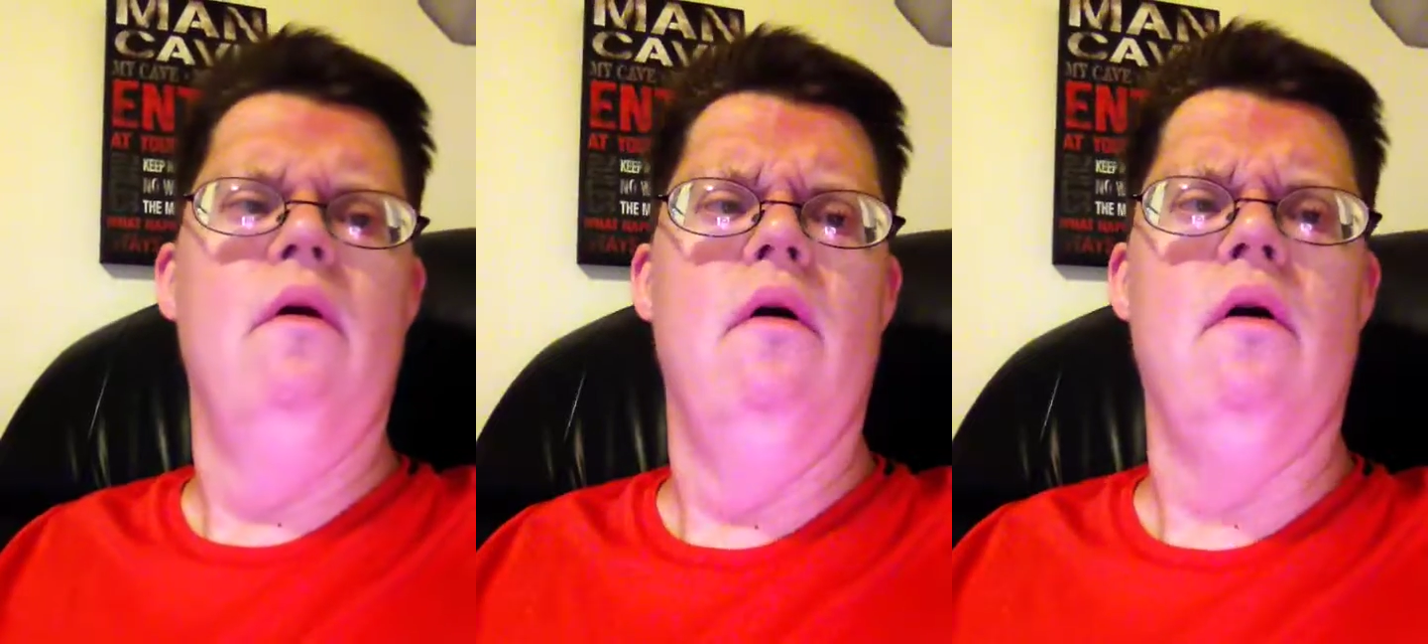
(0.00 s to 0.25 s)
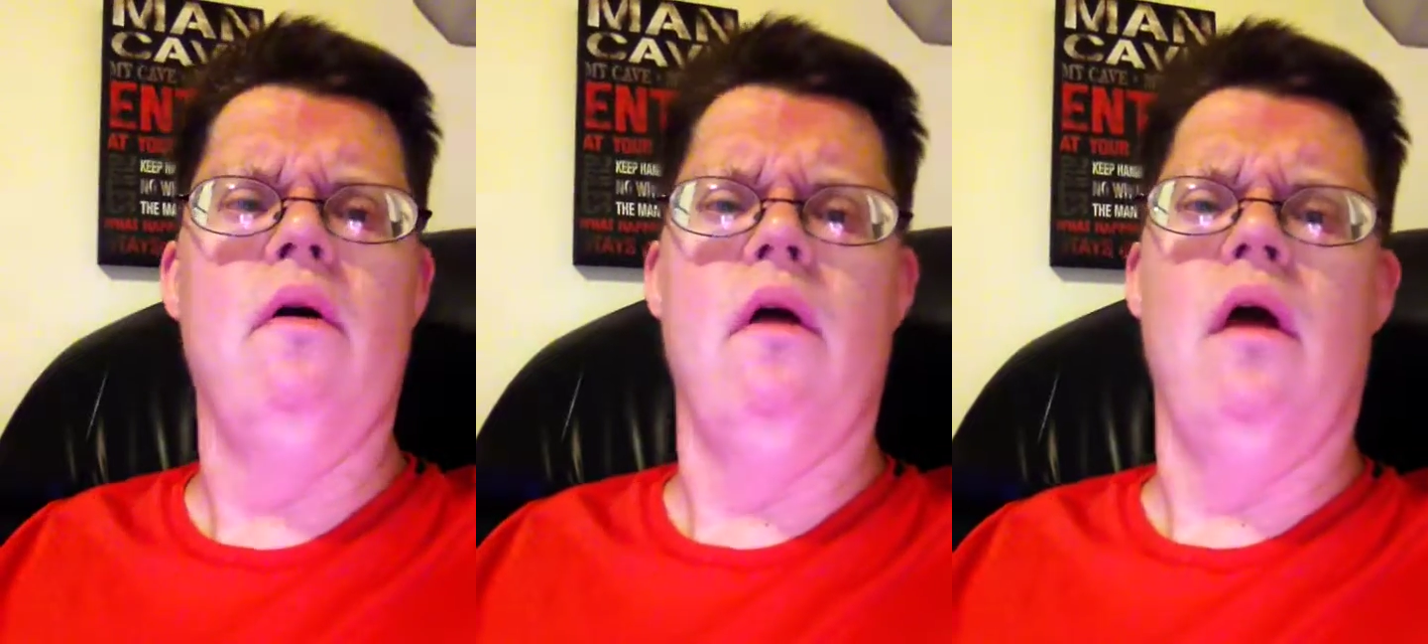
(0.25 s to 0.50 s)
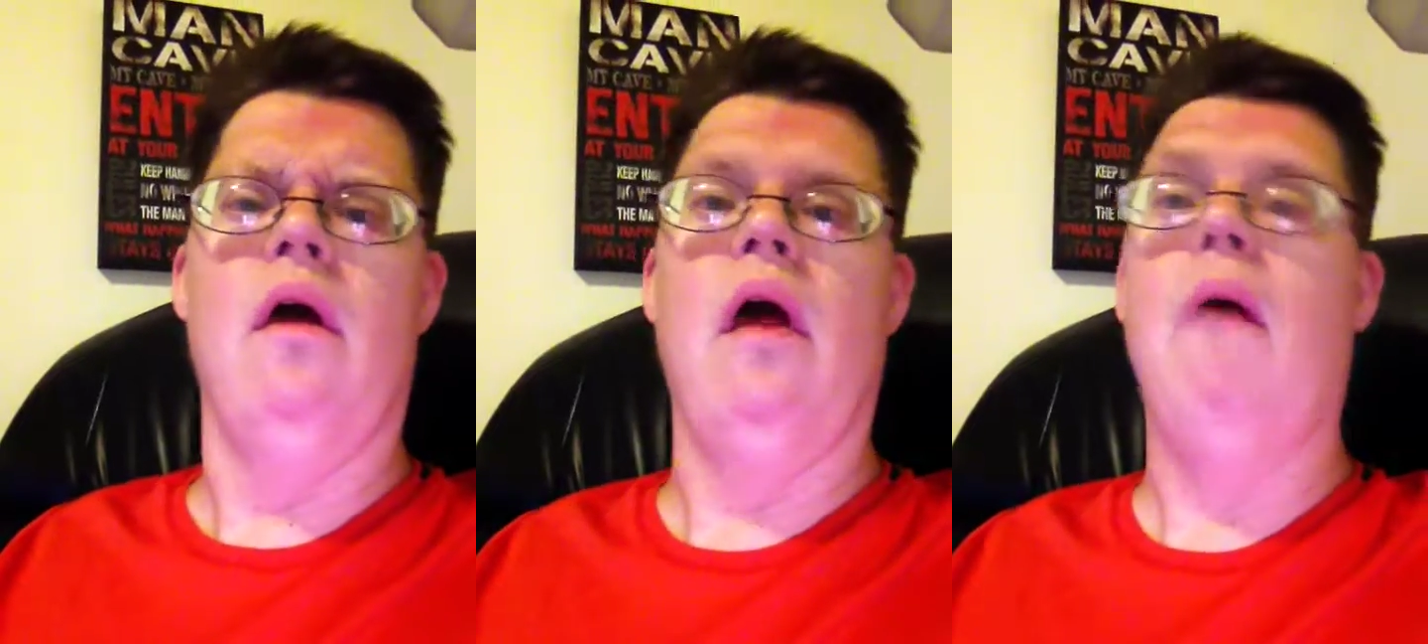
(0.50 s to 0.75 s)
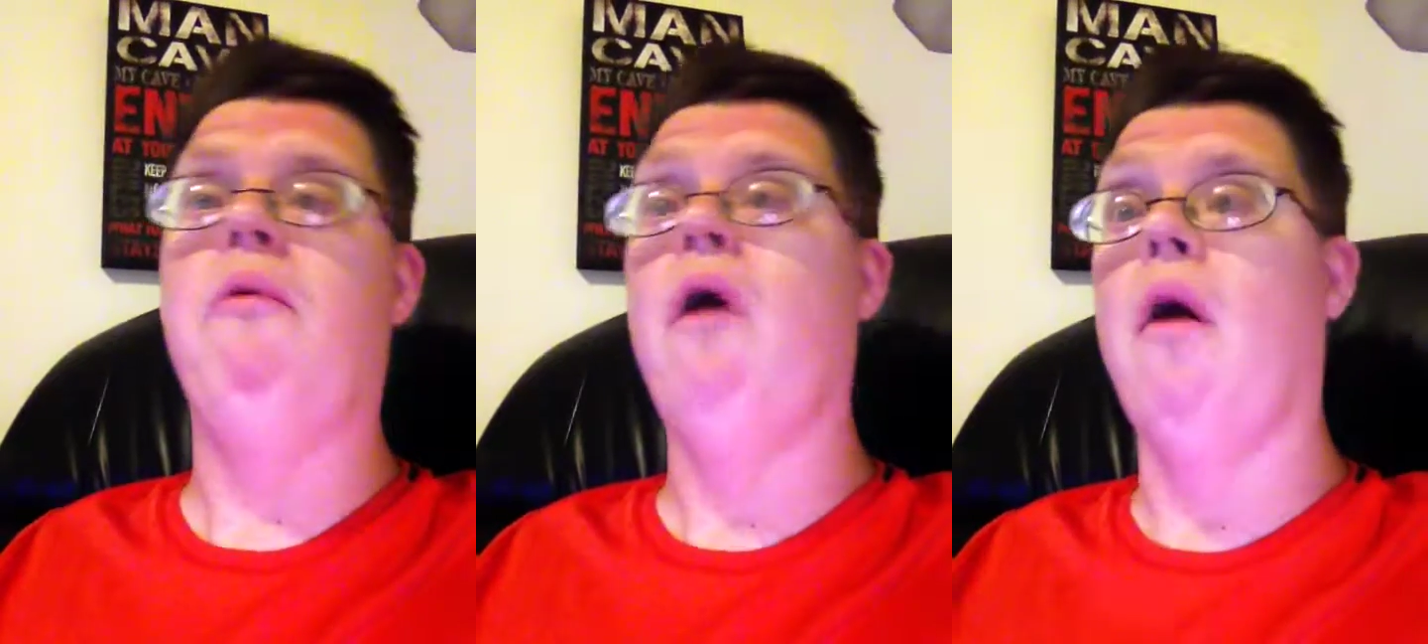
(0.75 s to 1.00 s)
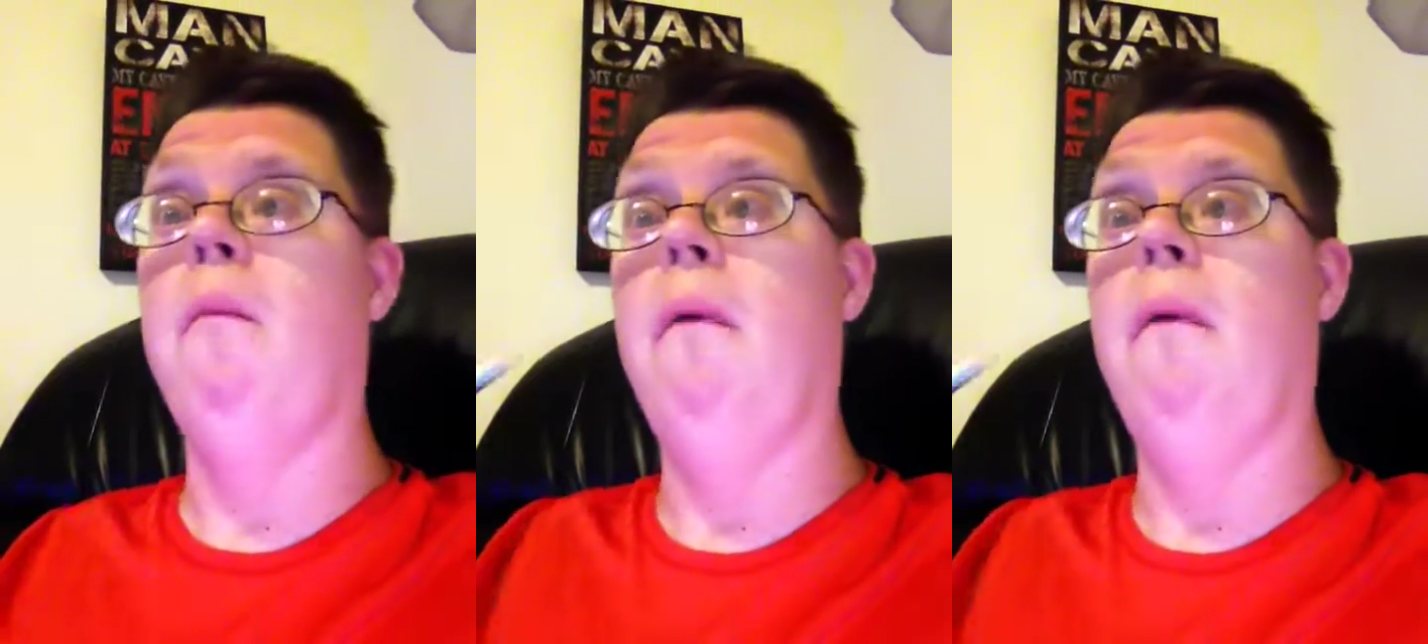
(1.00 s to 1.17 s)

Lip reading: me. I'm talking